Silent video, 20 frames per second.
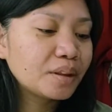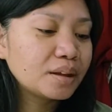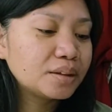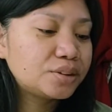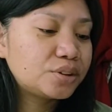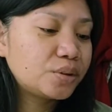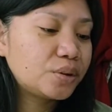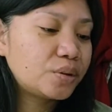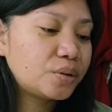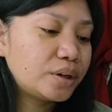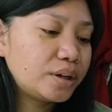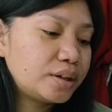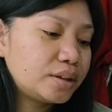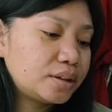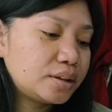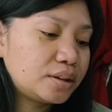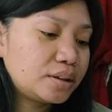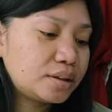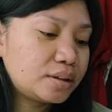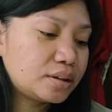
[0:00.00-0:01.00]
So
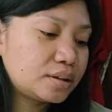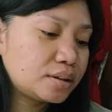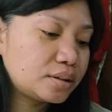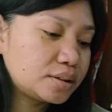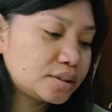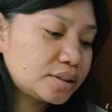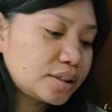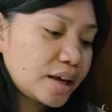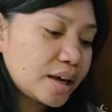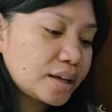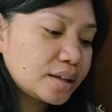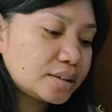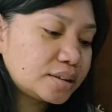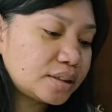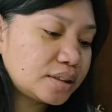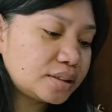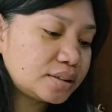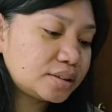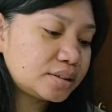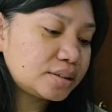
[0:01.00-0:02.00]
it says
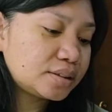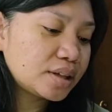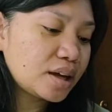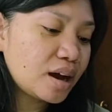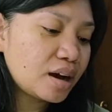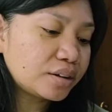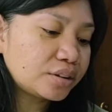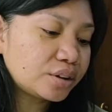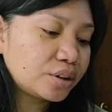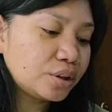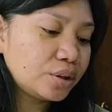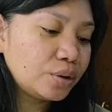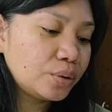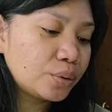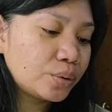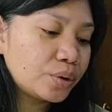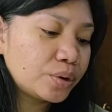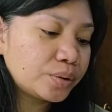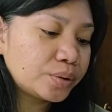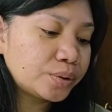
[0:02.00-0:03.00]
it's got
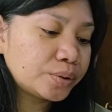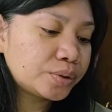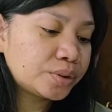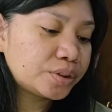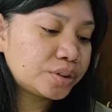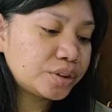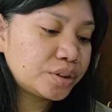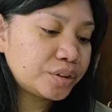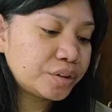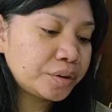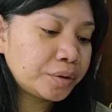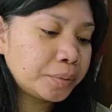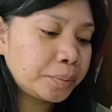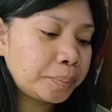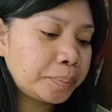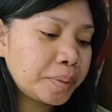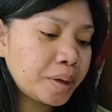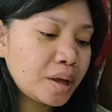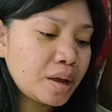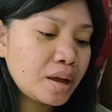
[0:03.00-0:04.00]
glucose
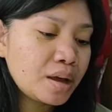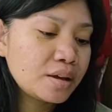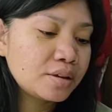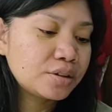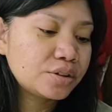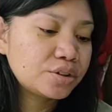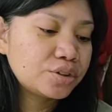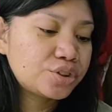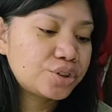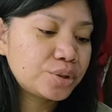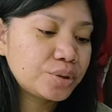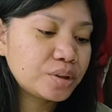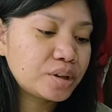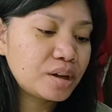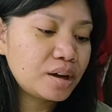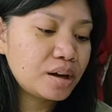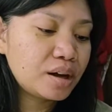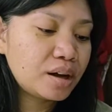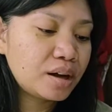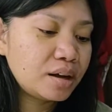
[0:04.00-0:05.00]
syrup,
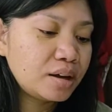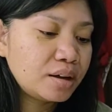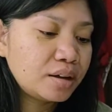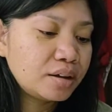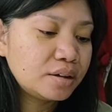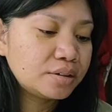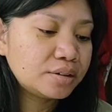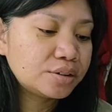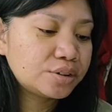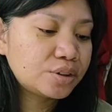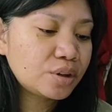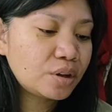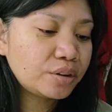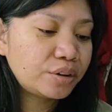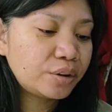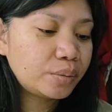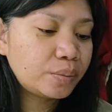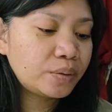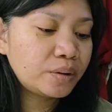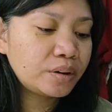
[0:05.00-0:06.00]
sugar,
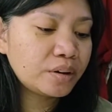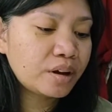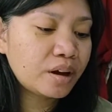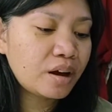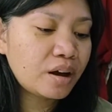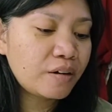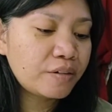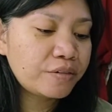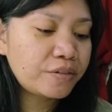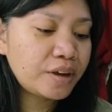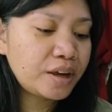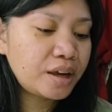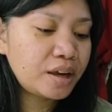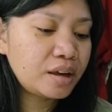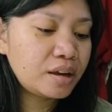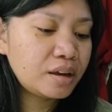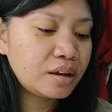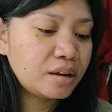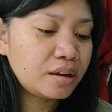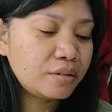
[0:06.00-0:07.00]
soluble
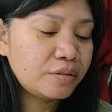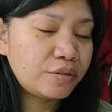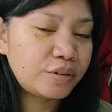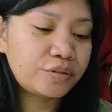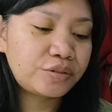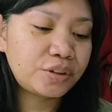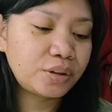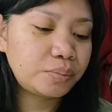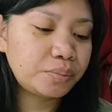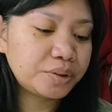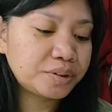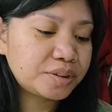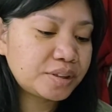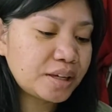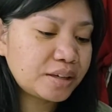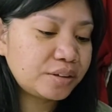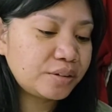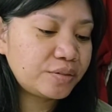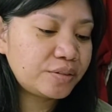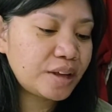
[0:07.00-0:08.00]
coffee,
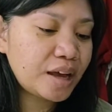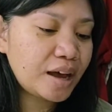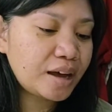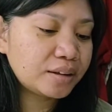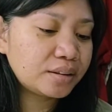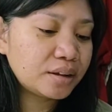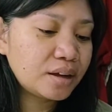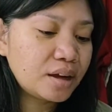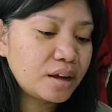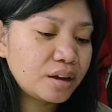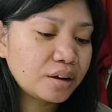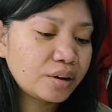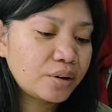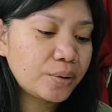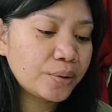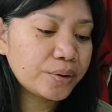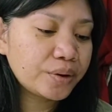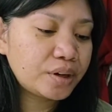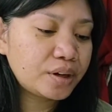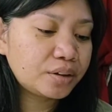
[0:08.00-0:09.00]
15% of that,
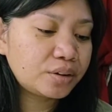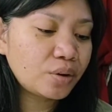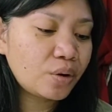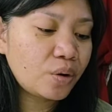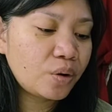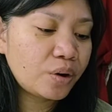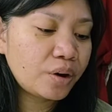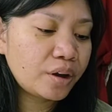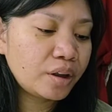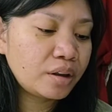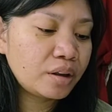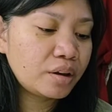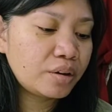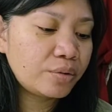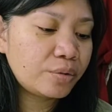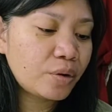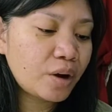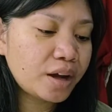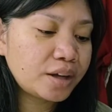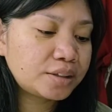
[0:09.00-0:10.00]
coconut oil,
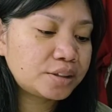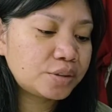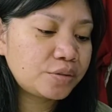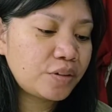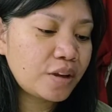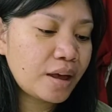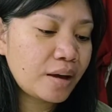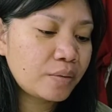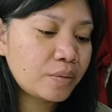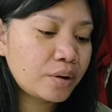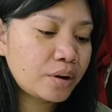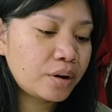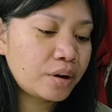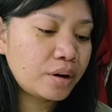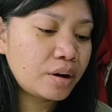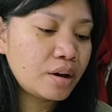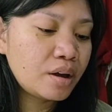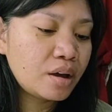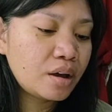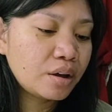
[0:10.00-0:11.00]
rice
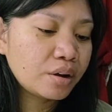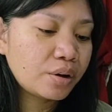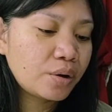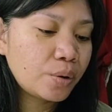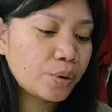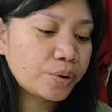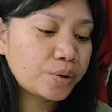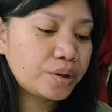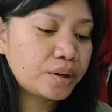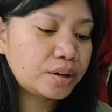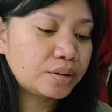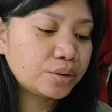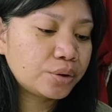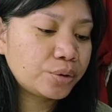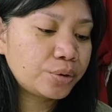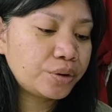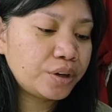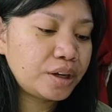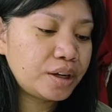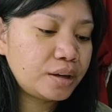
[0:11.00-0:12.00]
flour, coconut
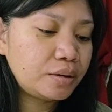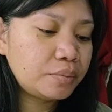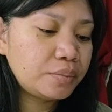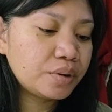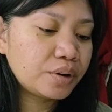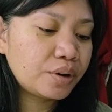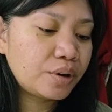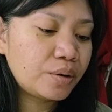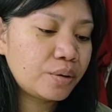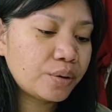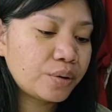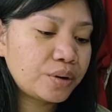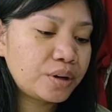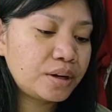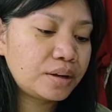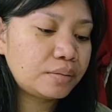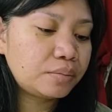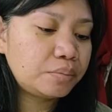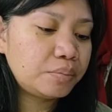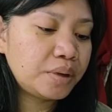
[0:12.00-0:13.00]
cream,
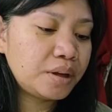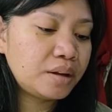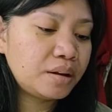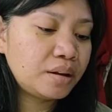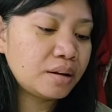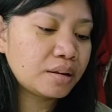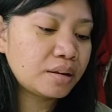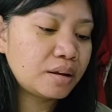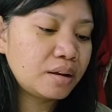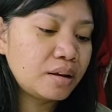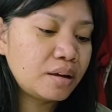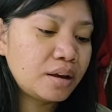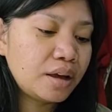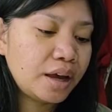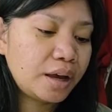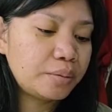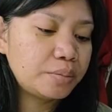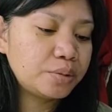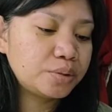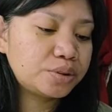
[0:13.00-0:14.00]
coconut milk,
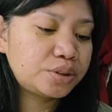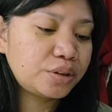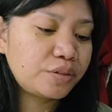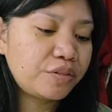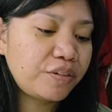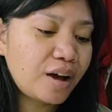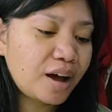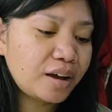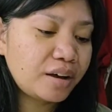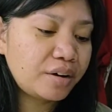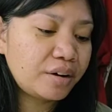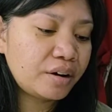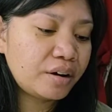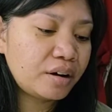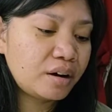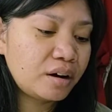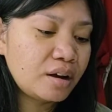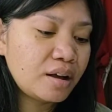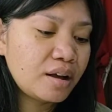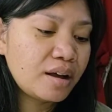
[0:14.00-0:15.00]

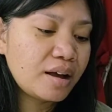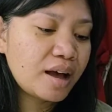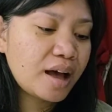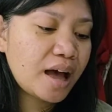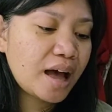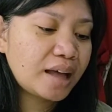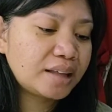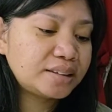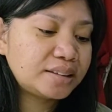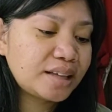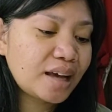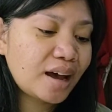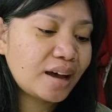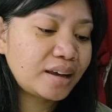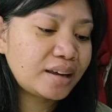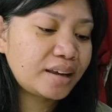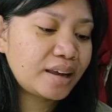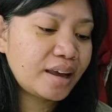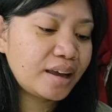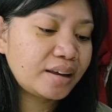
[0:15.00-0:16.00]
emulsifier,
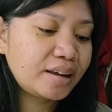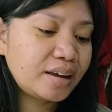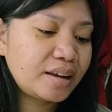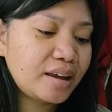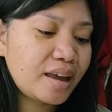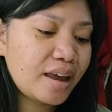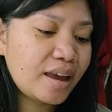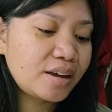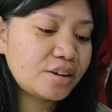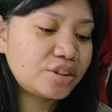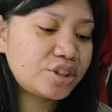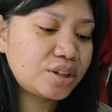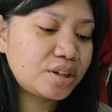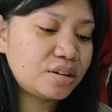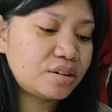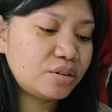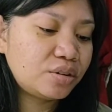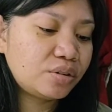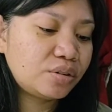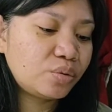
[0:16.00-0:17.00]
anti-caking
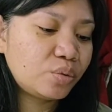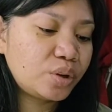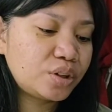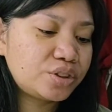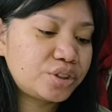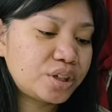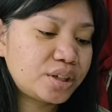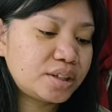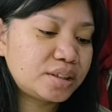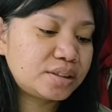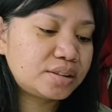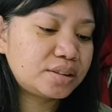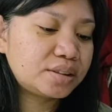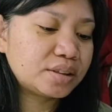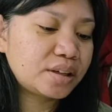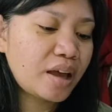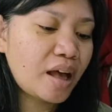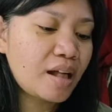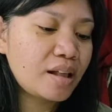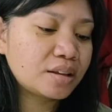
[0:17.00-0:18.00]
agent, which is
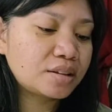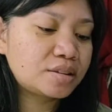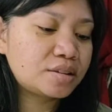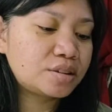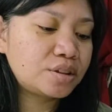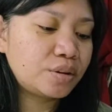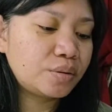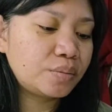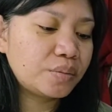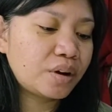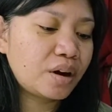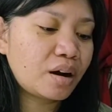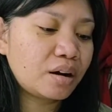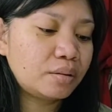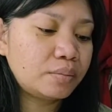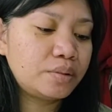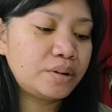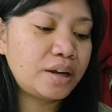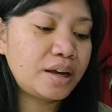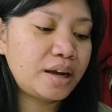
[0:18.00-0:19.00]
calcium
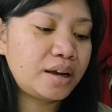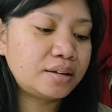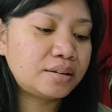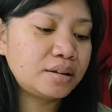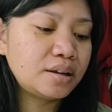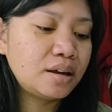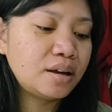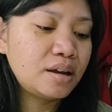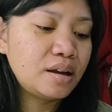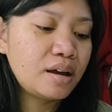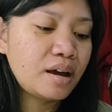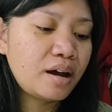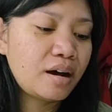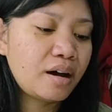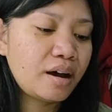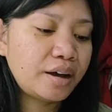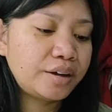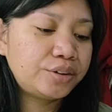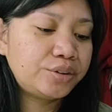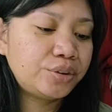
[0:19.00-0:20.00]
carbonate,
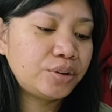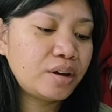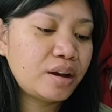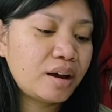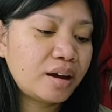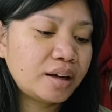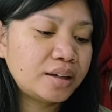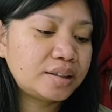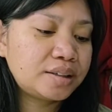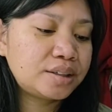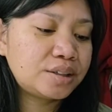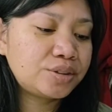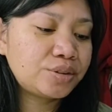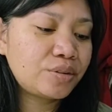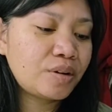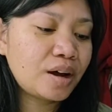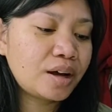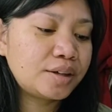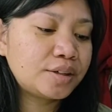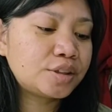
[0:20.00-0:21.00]
hydrolyzed
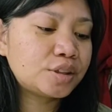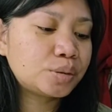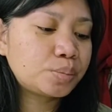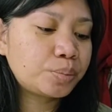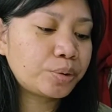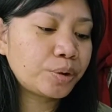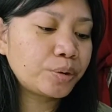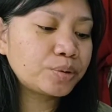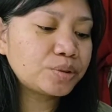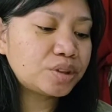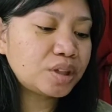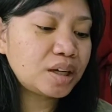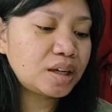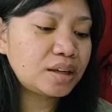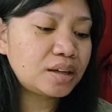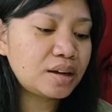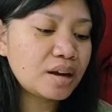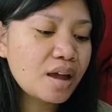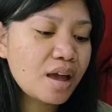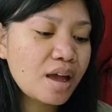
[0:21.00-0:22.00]
rice
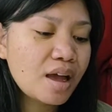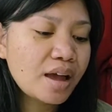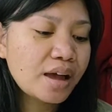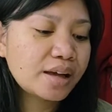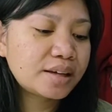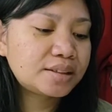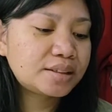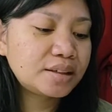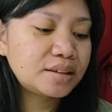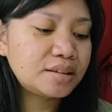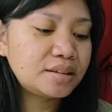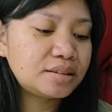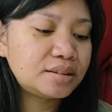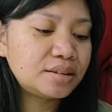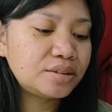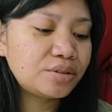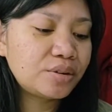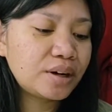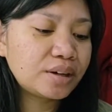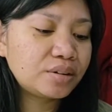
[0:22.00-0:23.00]
protein,
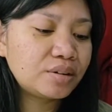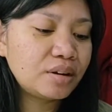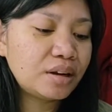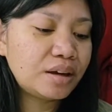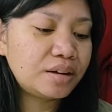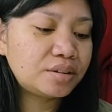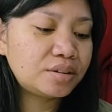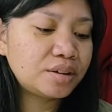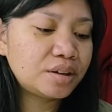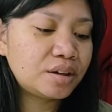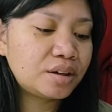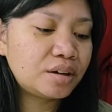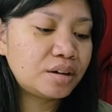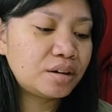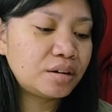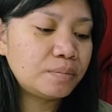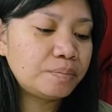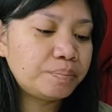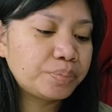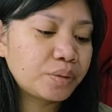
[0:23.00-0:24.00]
acidity
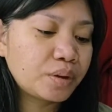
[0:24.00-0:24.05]
regulator,